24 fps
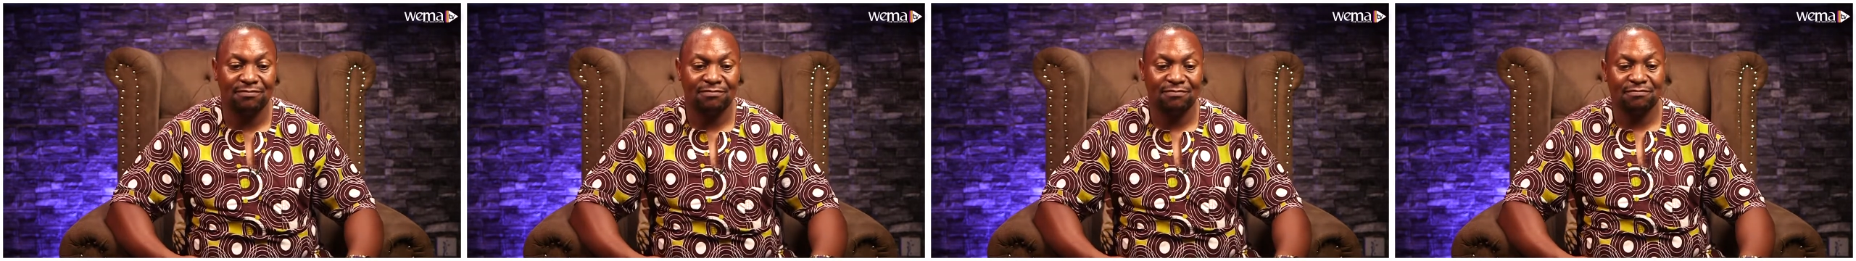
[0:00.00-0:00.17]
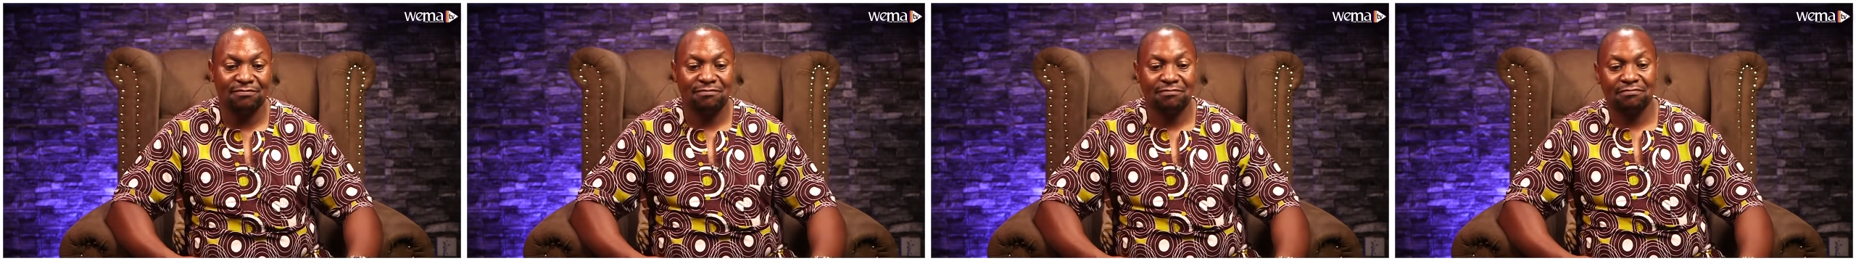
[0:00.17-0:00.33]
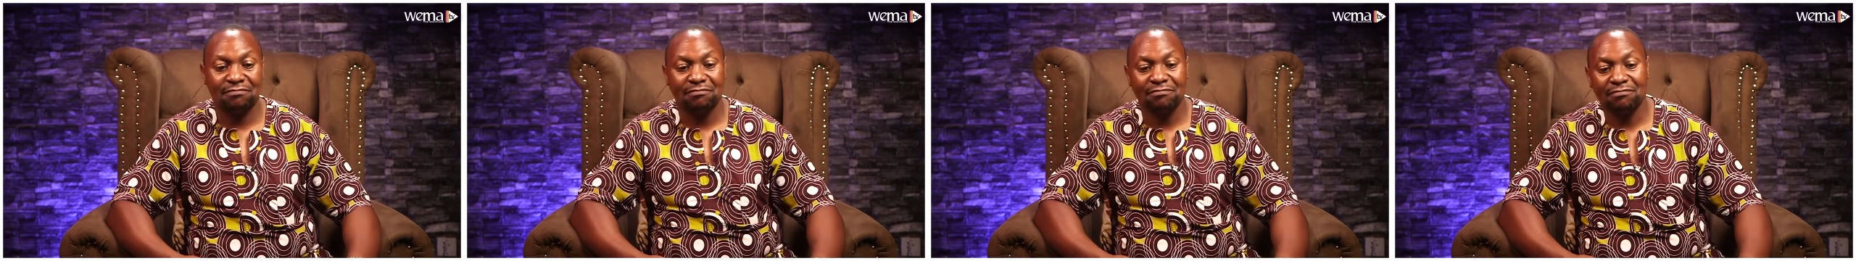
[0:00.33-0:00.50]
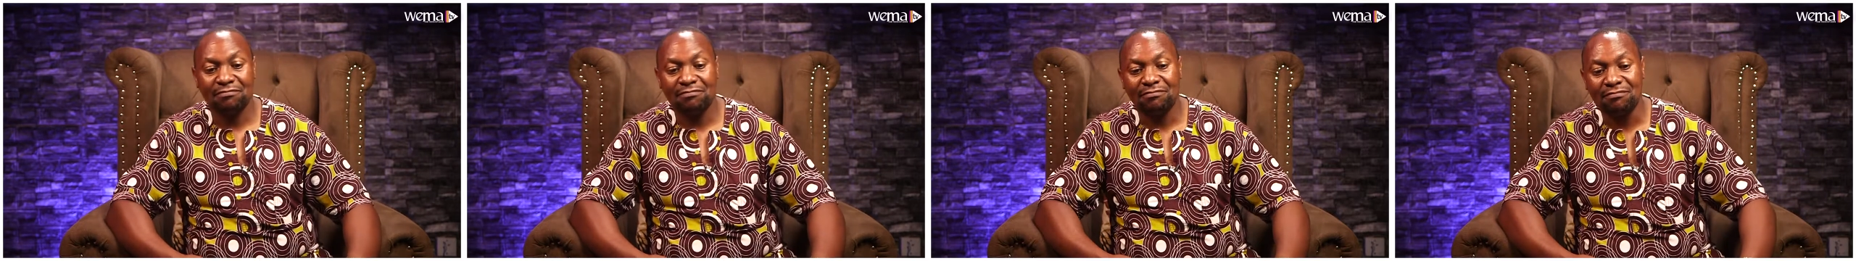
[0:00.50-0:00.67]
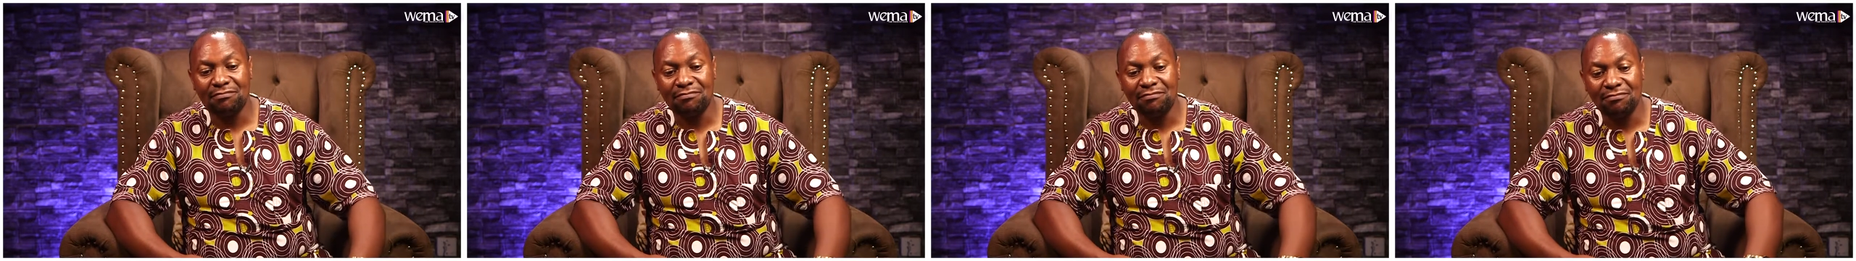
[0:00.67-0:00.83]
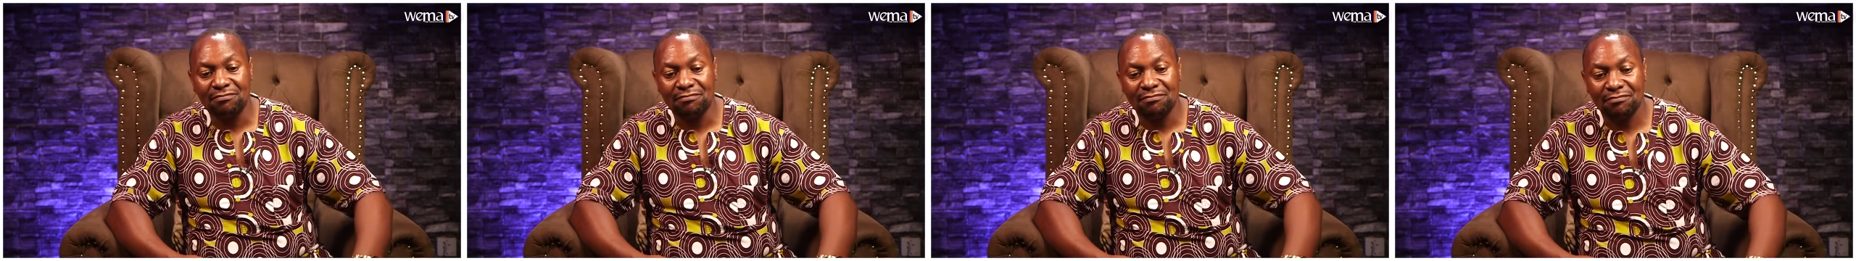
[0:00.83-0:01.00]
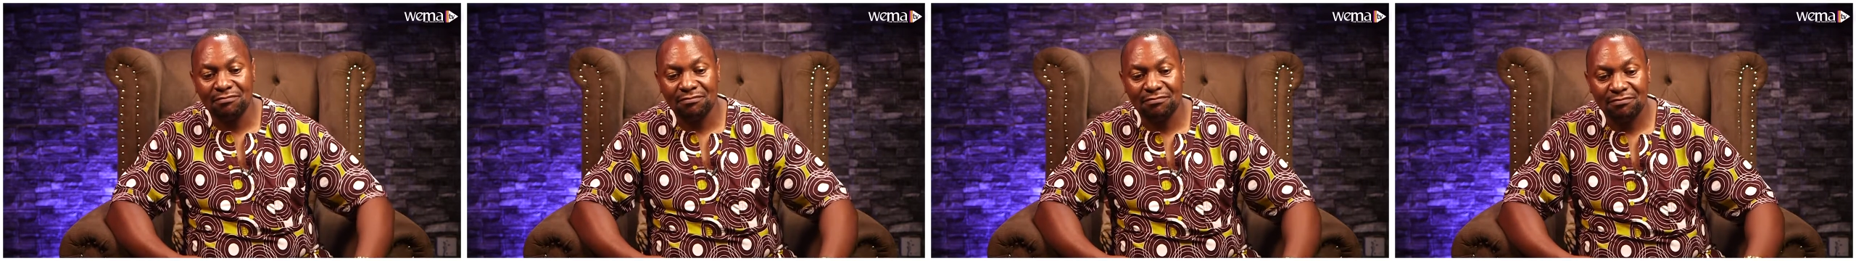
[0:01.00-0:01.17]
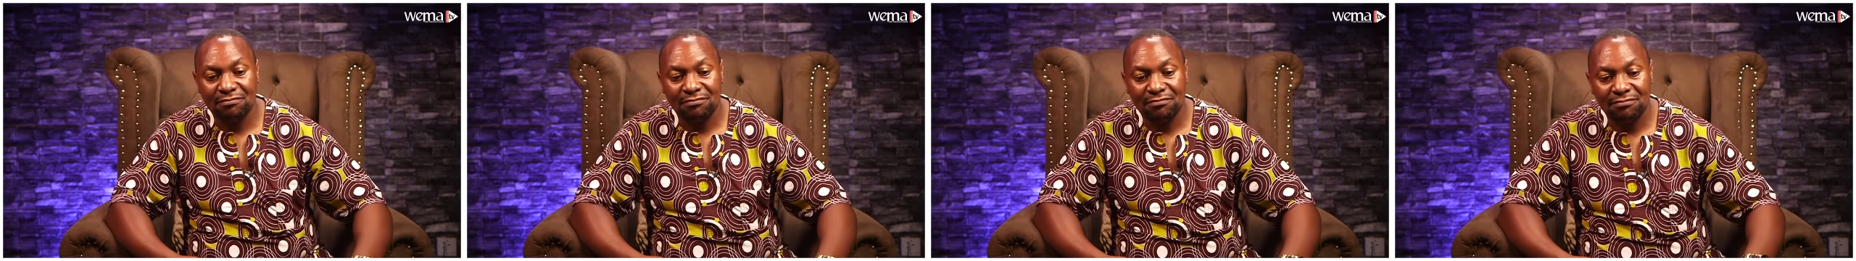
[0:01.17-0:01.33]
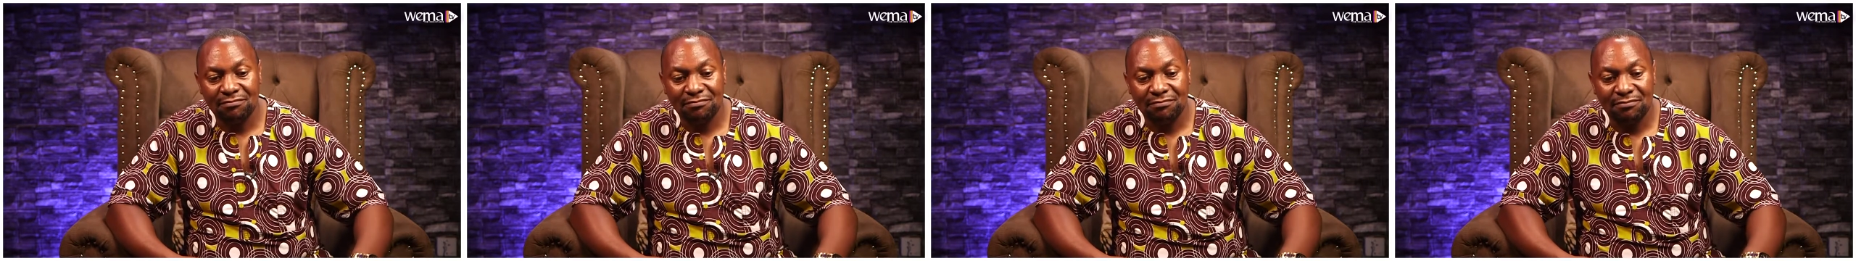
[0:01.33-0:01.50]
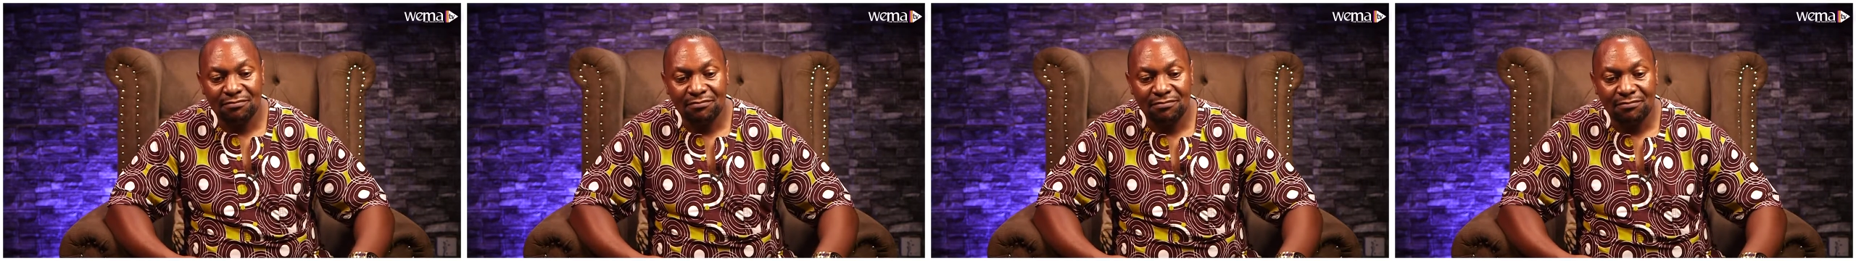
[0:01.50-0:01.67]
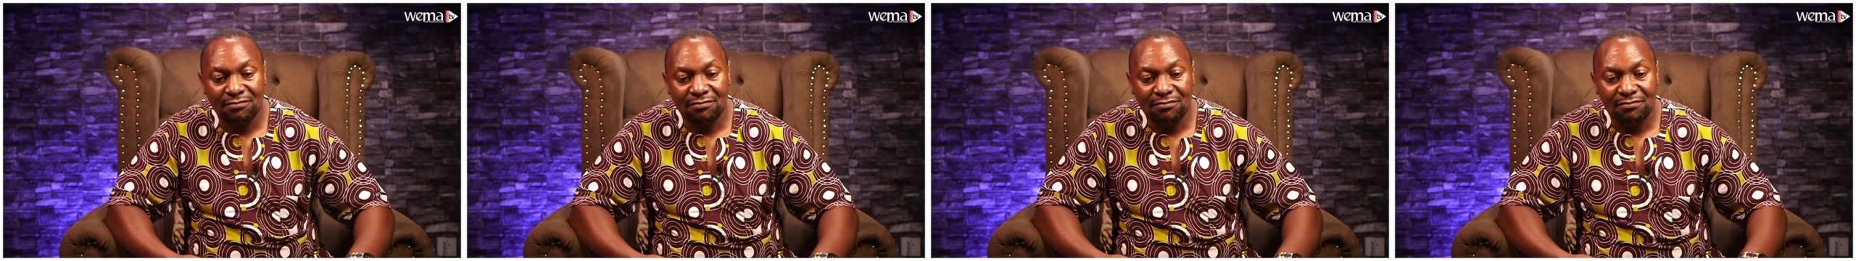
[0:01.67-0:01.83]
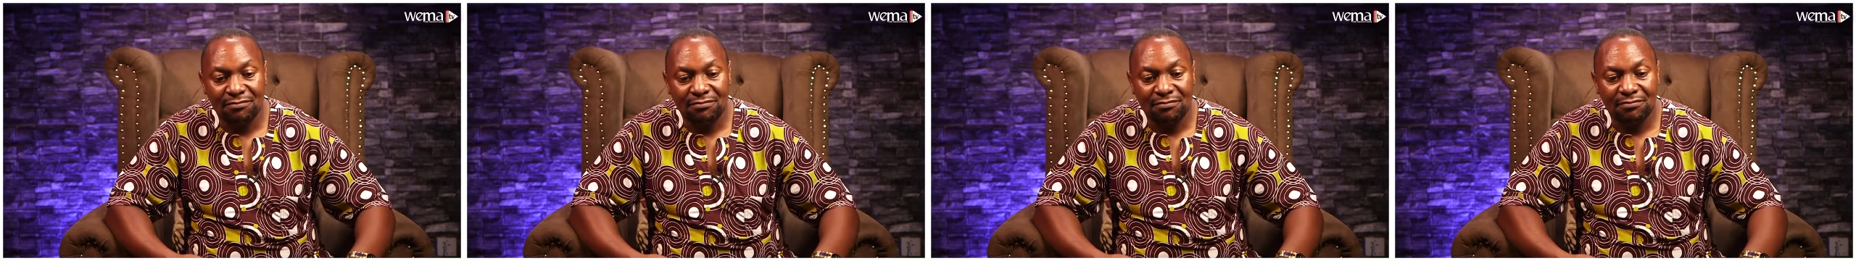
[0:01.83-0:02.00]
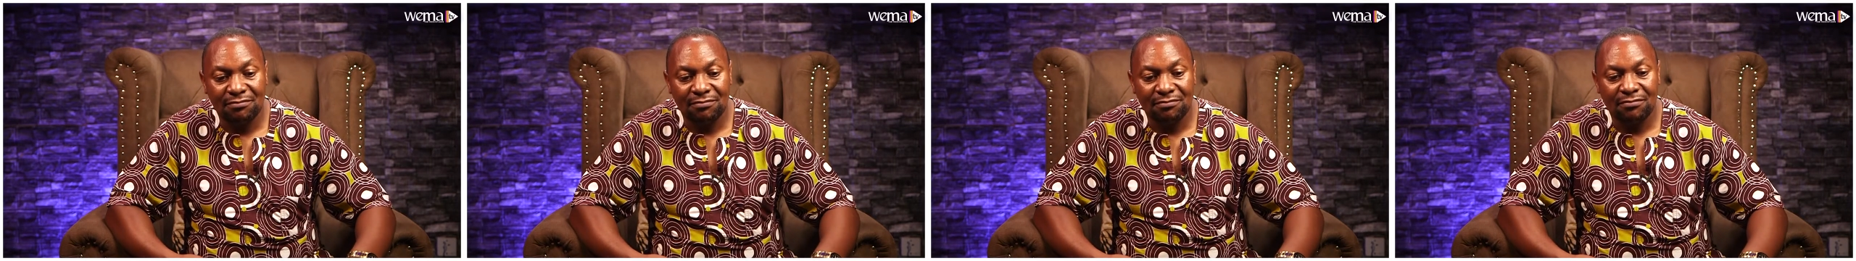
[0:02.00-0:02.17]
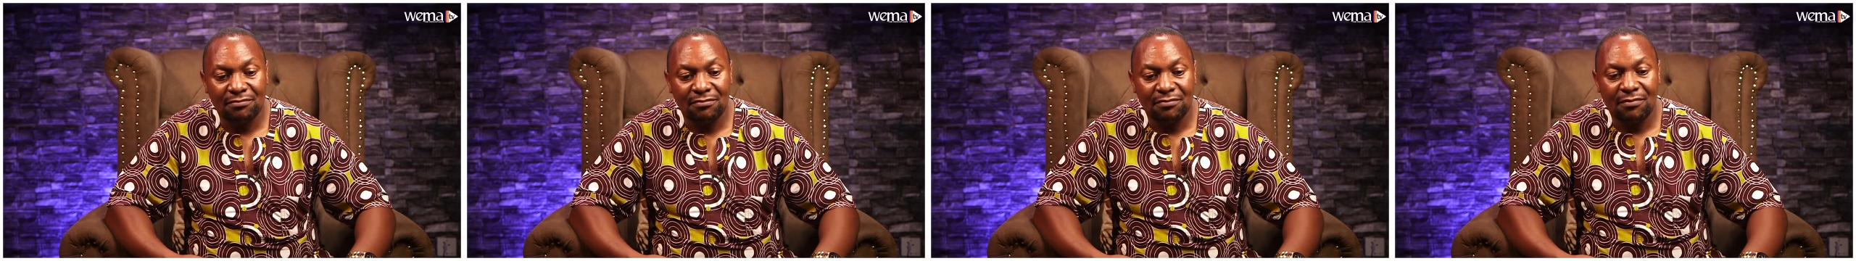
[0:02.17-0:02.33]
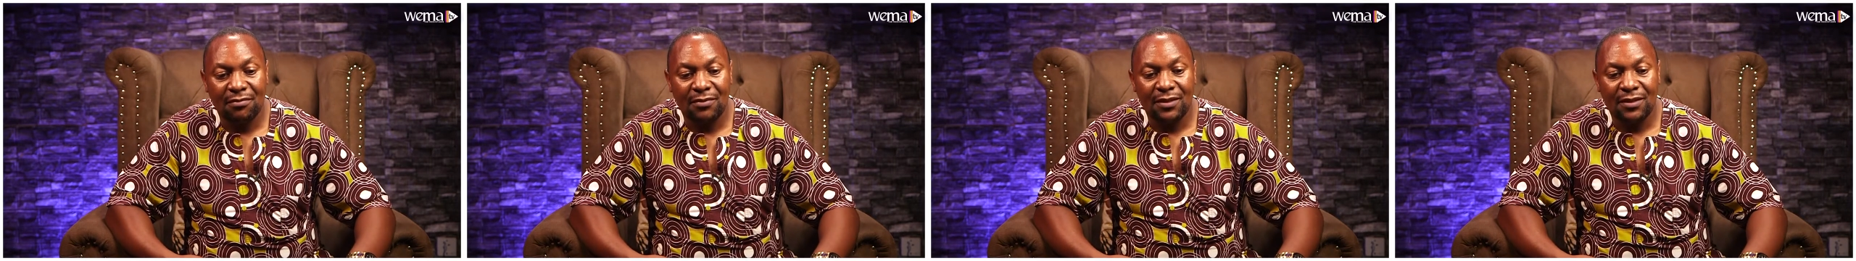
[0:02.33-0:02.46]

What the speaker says: Nothing is said.